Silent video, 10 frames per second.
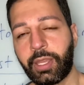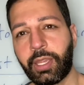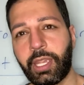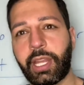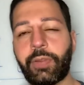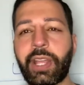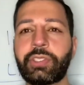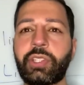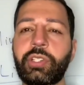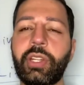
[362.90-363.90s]
And I've had
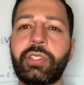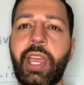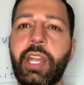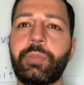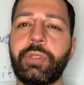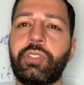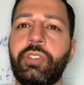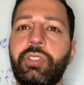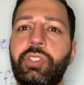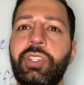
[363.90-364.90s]
such an attachment
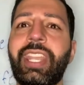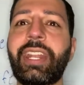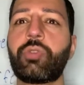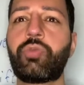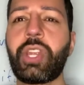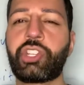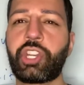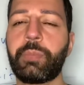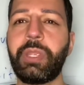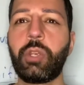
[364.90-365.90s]
to getting rich
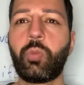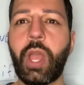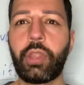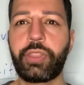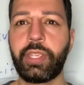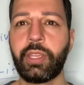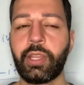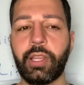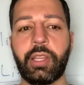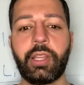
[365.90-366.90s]
and being wealthy.
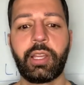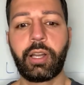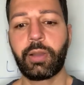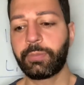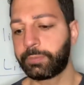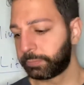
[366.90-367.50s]
And